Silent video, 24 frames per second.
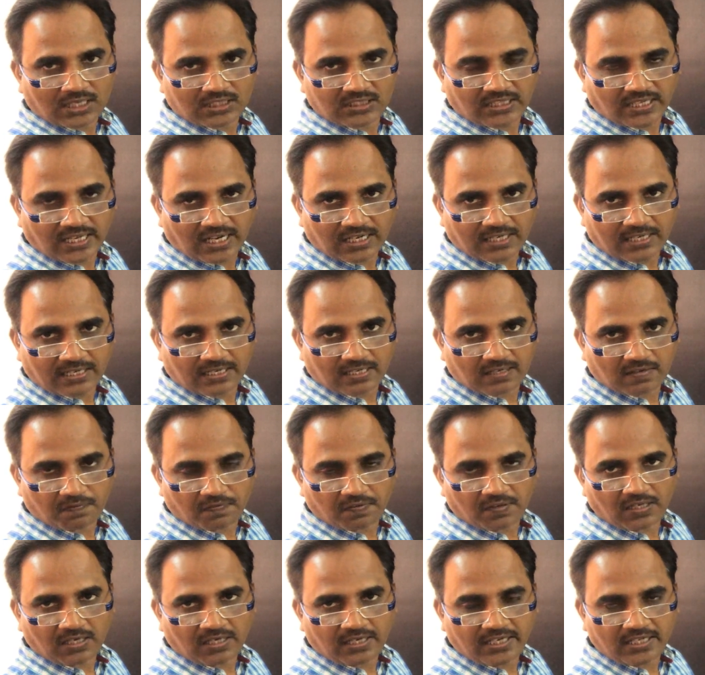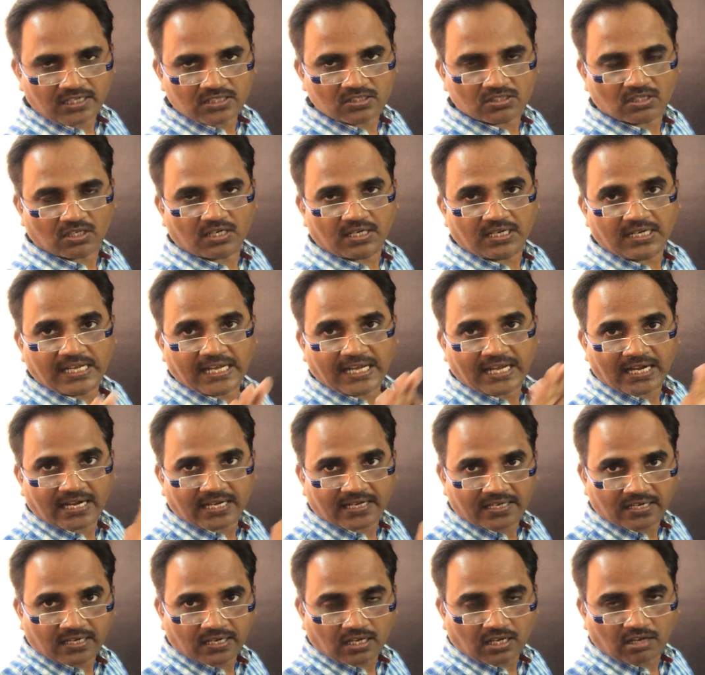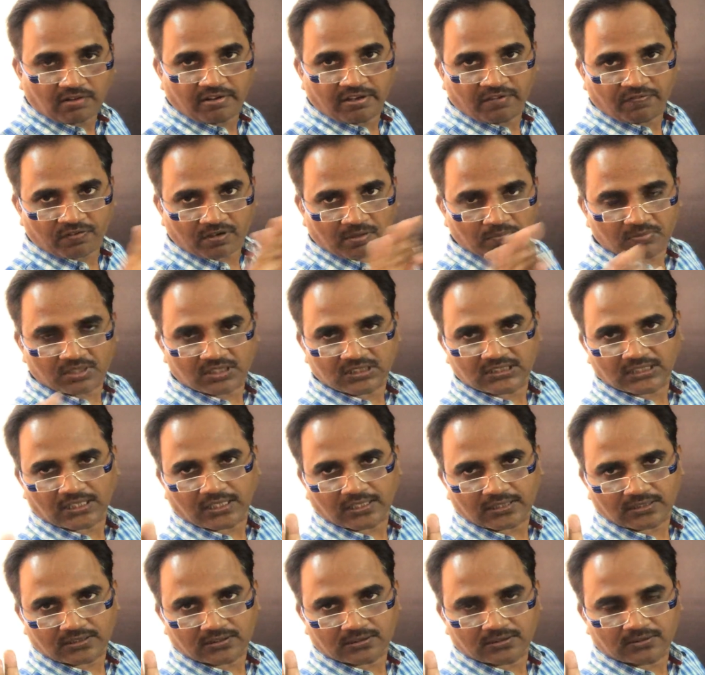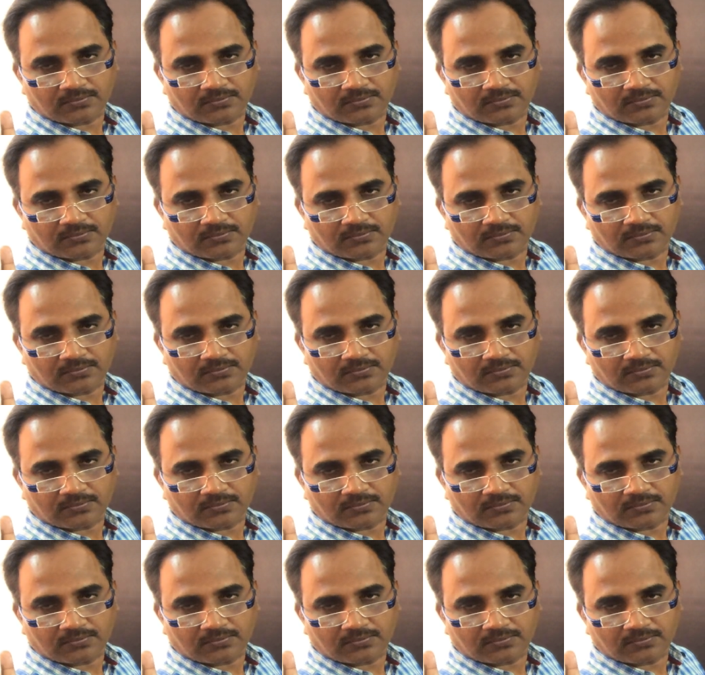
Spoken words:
electric field is directed away from the charge.